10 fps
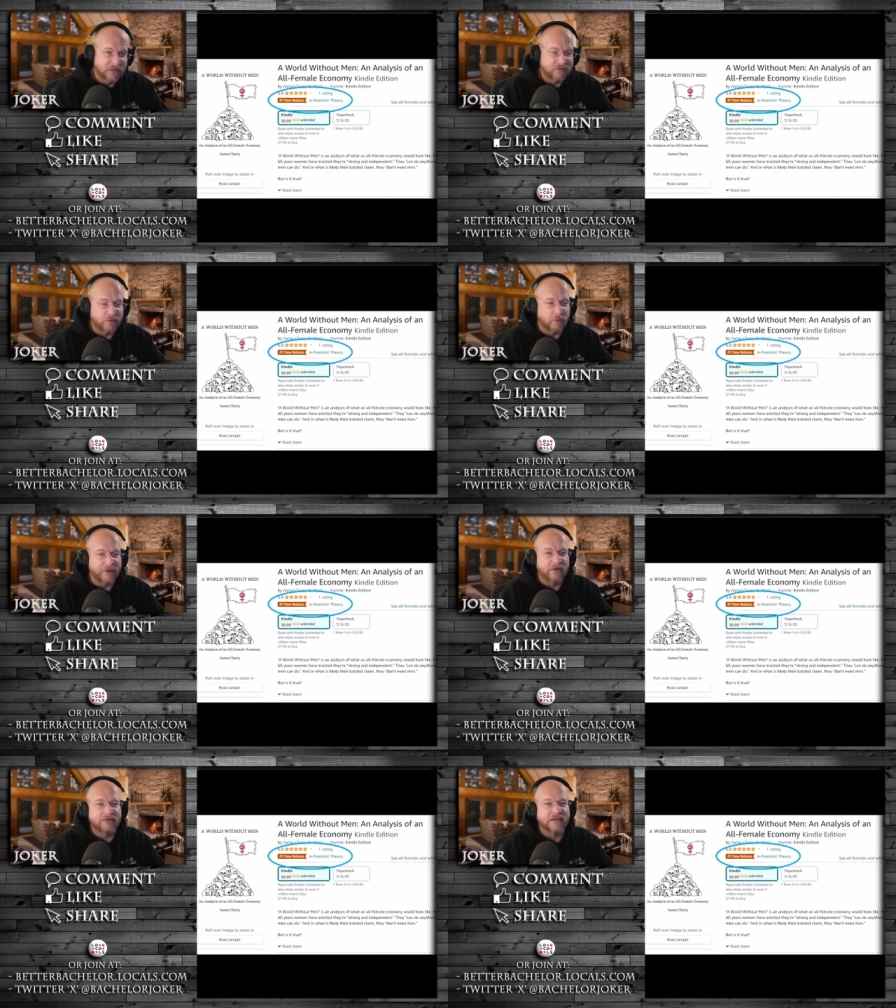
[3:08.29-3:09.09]
So
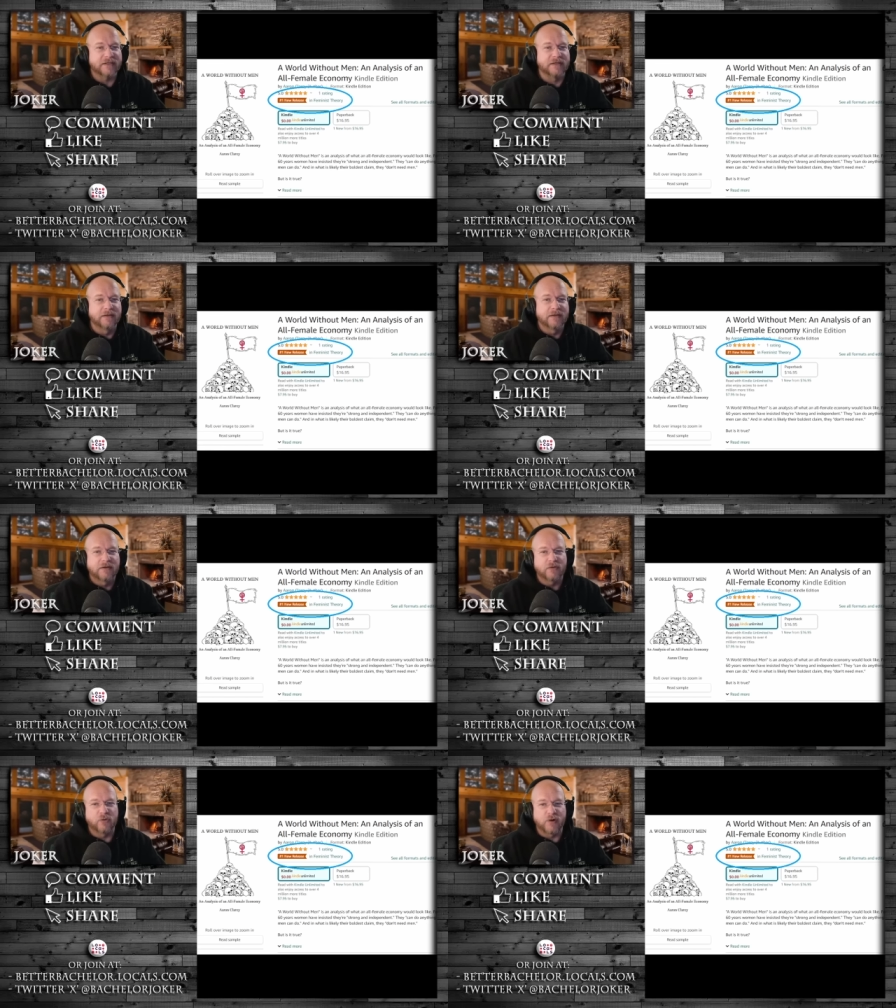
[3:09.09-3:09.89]
apparently,
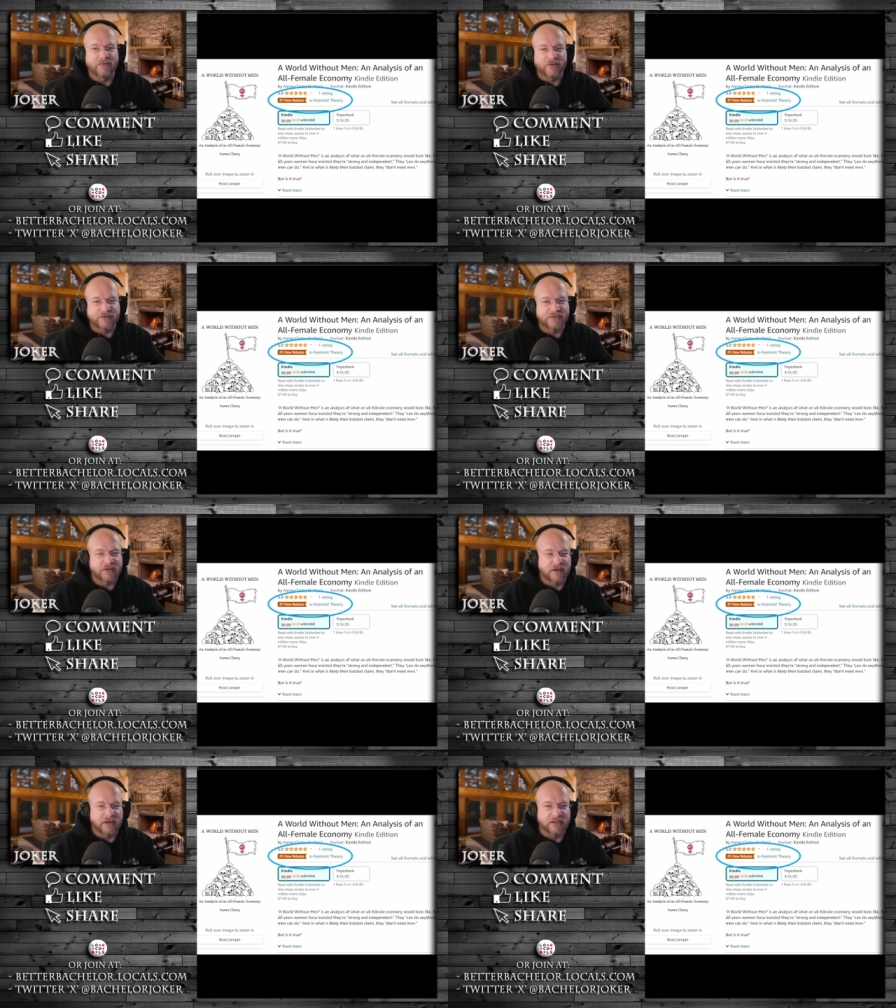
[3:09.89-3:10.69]
whoever's
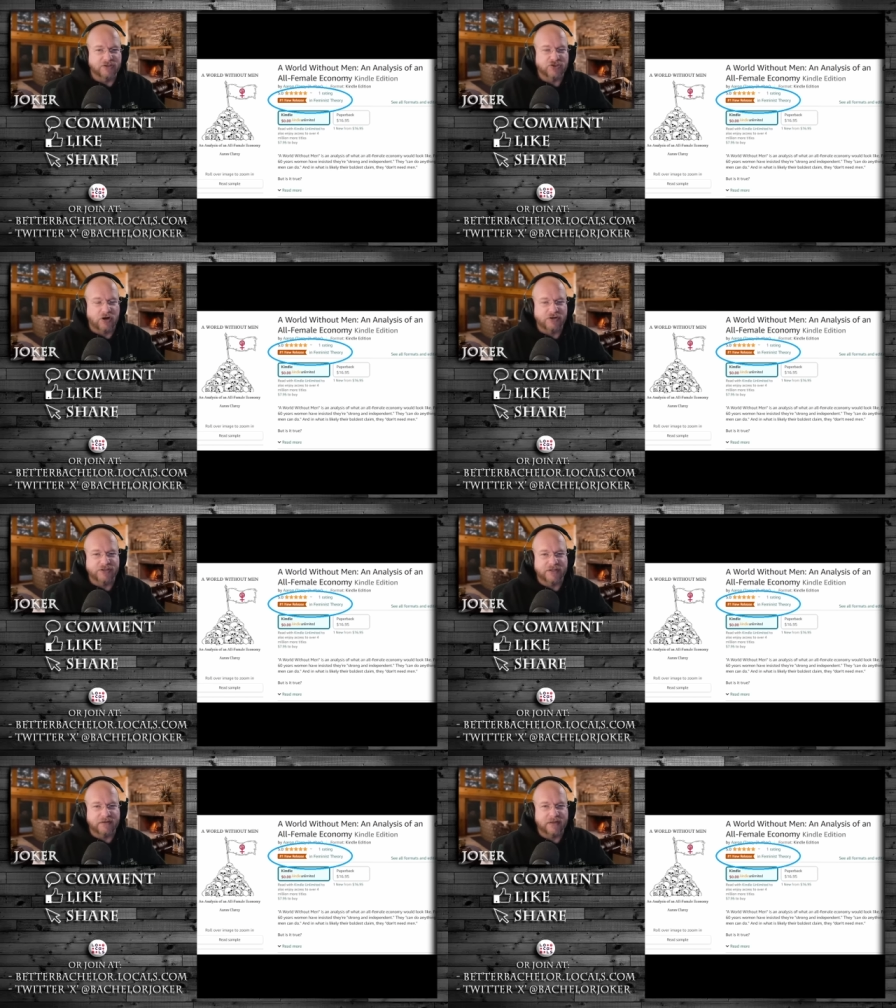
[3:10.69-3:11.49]
in charge
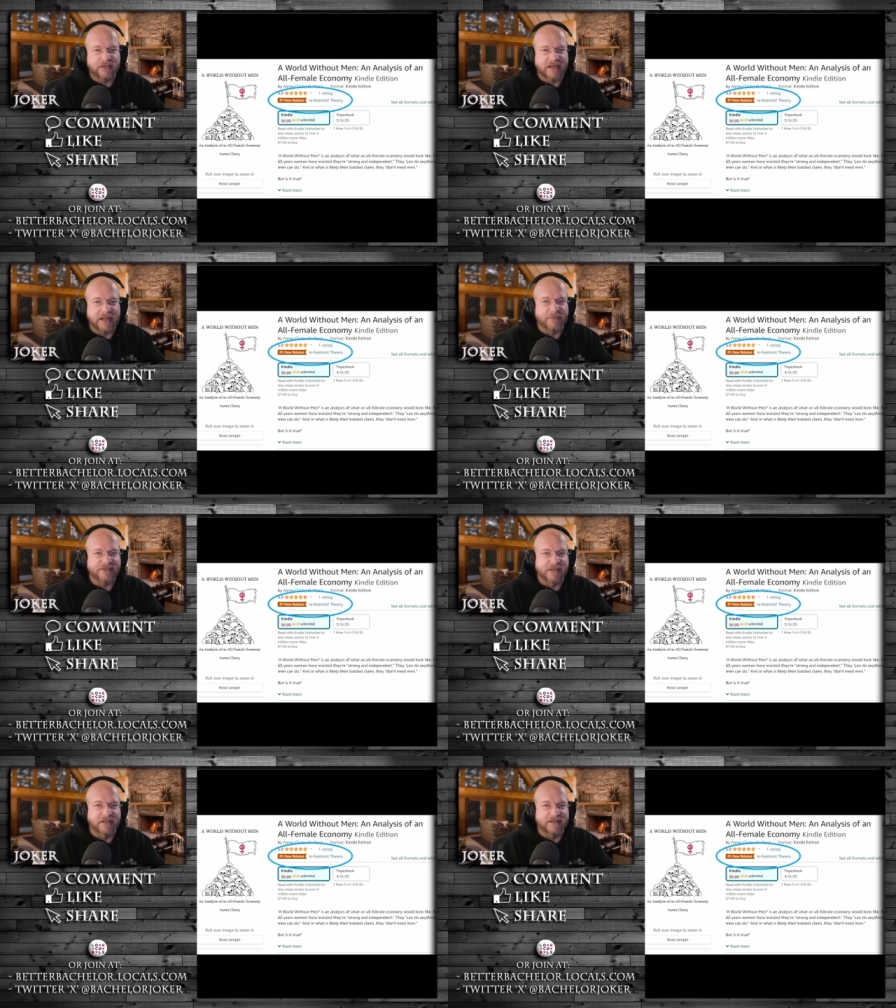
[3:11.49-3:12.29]
at
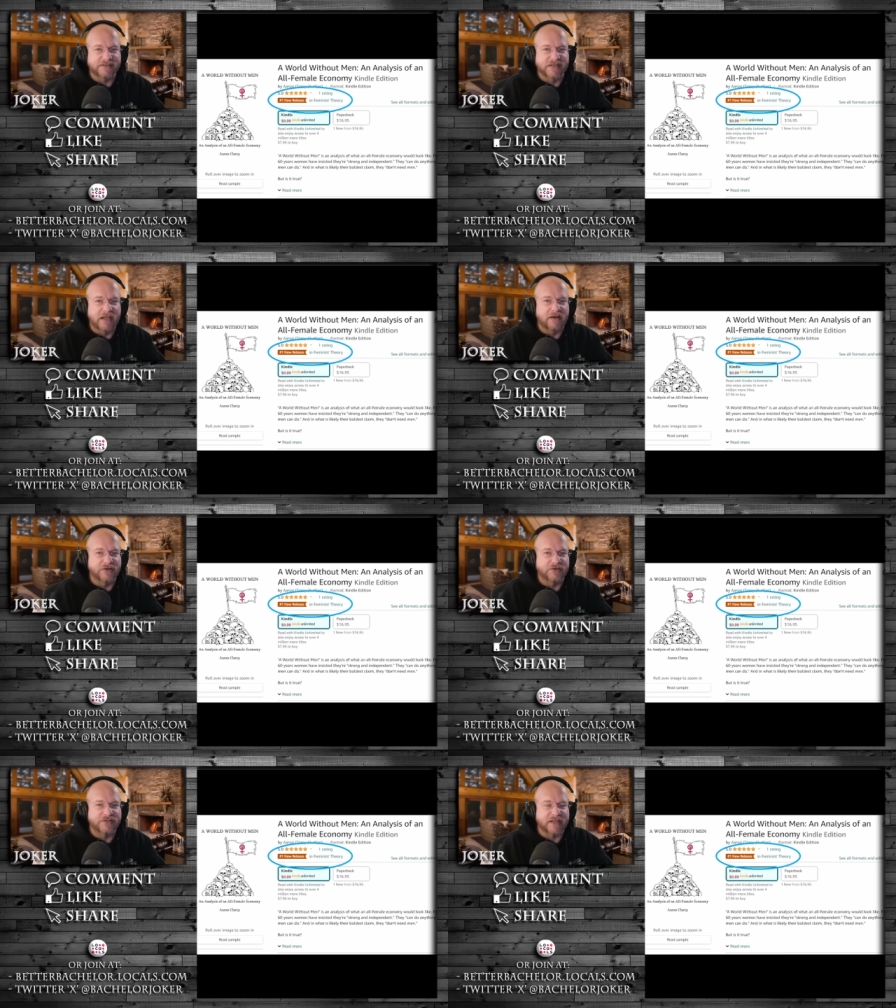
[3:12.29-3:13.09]
Amazon does not
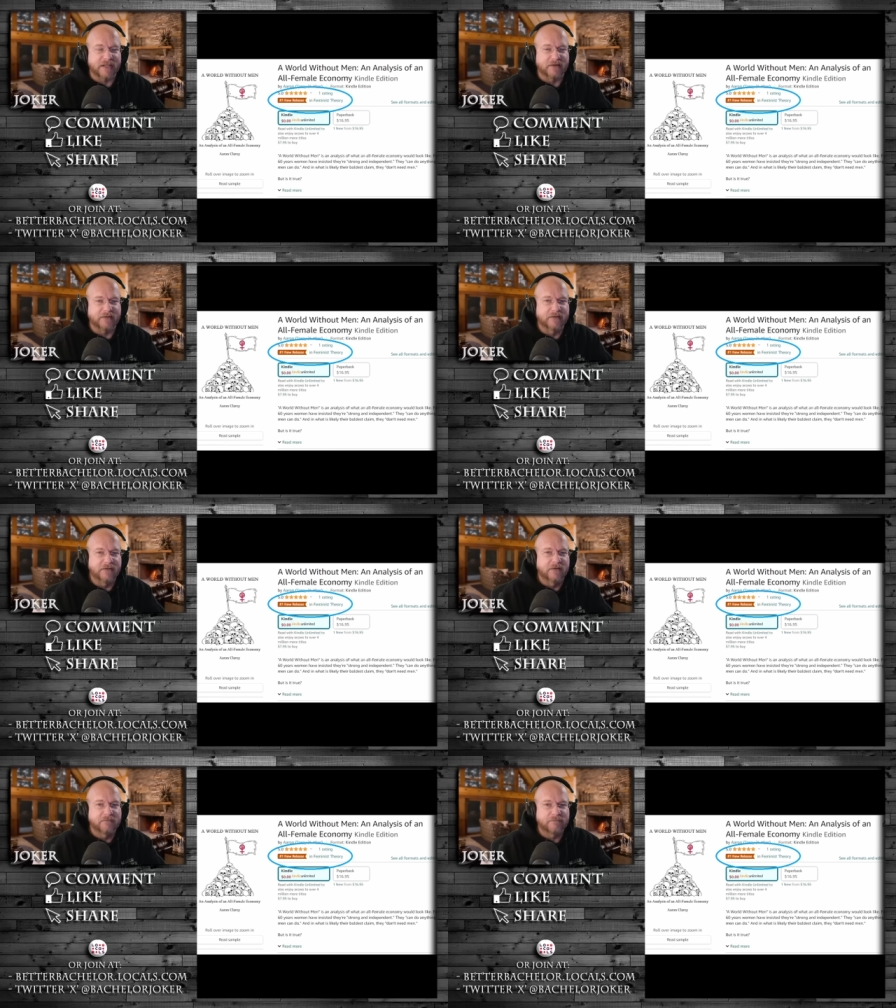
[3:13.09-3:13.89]
understand
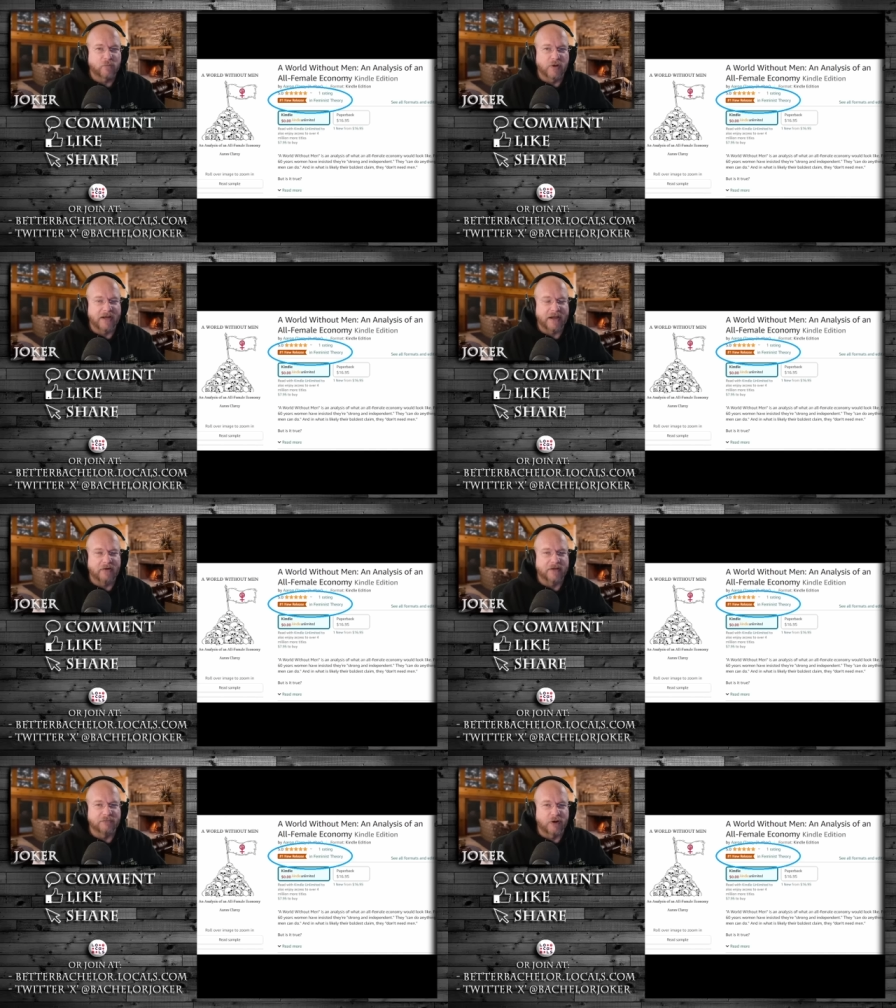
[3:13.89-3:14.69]
what
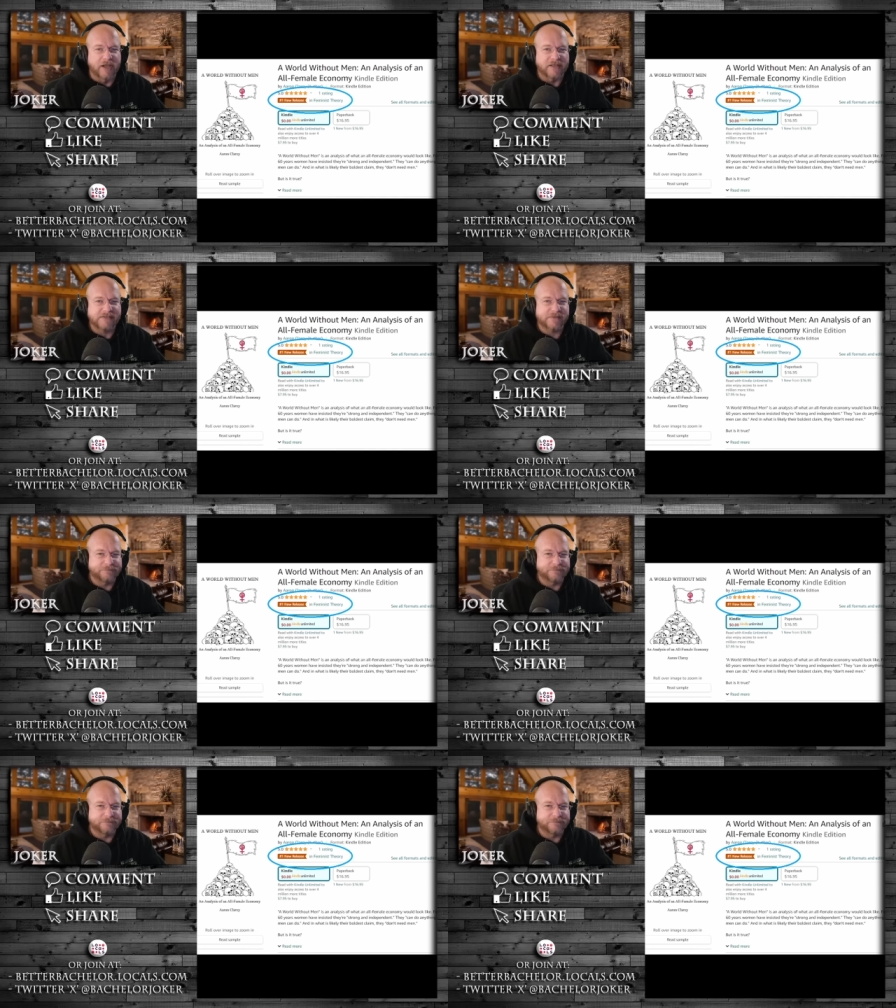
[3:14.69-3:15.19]
Aaron writes,